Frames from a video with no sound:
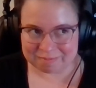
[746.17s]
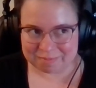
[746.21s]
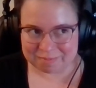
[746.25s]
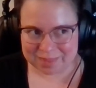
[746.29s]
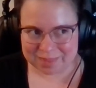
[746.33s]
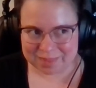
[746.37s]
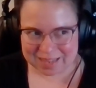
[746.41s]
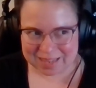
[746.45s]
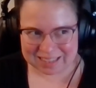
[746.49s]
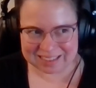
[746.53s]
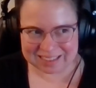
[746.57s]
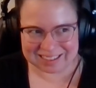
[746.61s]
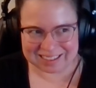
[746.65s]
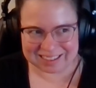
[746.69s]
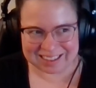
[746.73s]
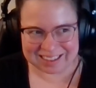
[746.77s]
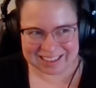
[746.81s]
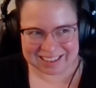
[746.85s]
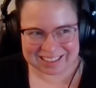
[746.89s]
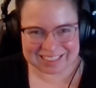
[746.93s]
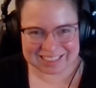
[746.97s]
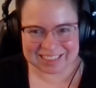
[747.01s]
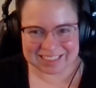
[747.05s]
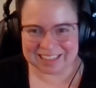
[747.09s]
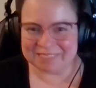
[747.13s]
me,
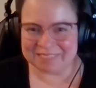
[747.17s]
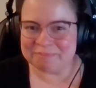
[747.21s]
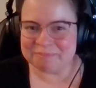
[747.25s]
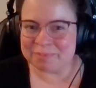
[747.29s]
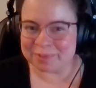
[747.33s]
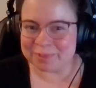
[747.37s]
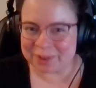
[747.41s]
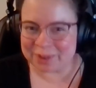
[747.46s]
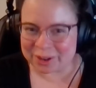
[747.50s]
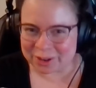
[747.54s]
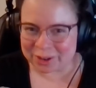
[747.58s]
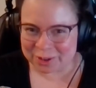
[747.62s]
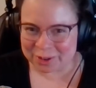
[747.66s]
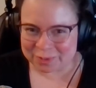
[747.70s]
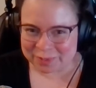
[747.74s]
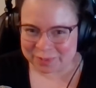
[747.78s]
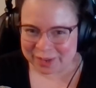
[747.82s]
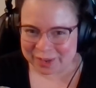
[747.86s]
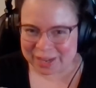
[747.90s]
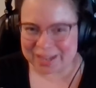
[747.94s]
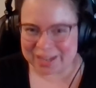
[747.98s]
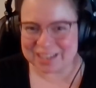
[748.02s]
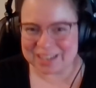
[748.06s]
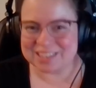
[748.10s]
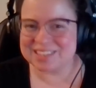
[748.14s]
like the girl
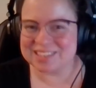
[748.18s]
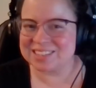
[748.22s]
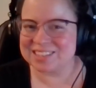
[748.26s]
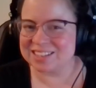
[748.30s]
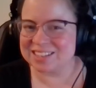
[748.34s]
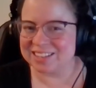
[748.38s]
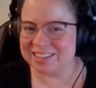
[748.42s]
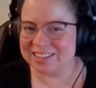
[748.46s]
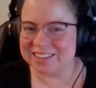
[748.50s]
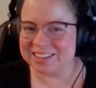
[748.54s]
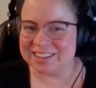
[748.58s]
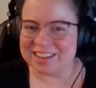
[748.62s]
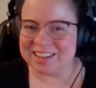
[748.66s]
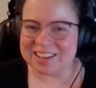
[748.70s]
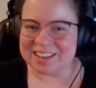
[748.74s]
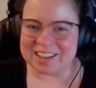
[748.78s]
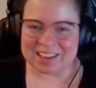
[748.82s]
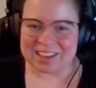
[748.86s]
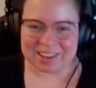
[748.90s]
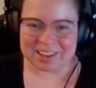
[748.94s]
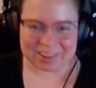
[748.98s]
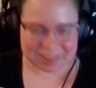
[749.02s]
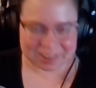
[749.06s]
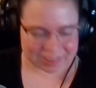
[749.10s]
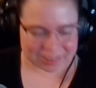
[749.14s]
boss, the
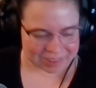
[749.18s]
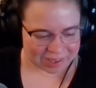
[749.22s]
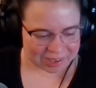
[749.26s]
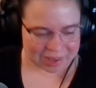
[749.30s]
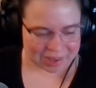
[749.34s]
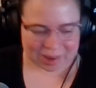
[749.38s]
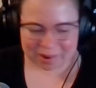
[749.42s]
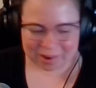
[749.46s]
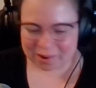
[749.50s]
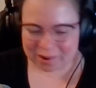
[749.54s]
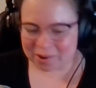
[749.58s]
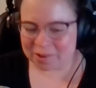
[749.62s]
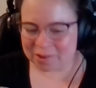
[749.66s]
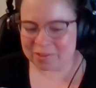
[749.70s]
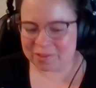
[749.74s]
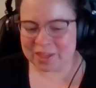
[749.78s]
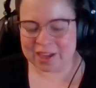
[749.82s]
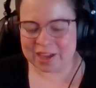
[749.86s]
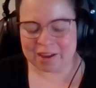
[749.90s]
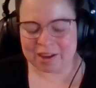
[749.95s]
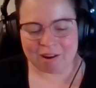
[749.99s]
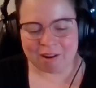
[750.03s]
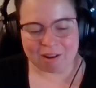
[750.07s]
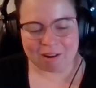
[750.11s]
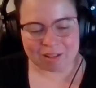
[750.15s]
girl code,
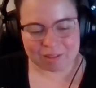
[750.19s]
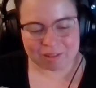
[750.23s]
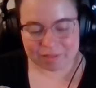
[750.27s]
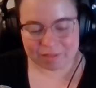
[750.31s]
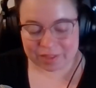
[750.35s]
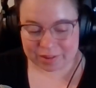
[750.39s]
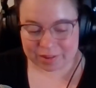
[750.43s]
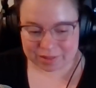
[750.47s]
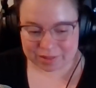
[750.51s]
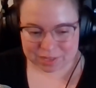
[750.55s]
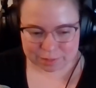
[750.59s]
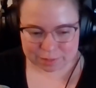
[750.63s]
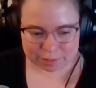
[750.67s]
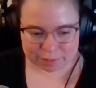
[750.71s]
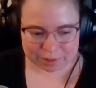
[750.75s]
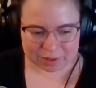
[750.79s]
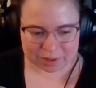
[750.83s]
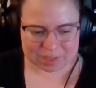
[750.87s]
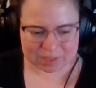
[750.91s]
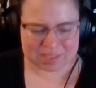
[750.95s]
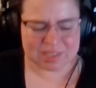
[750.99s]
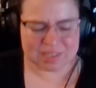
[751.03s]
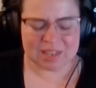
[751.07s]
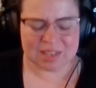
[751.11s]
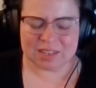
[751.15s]
like all of those books.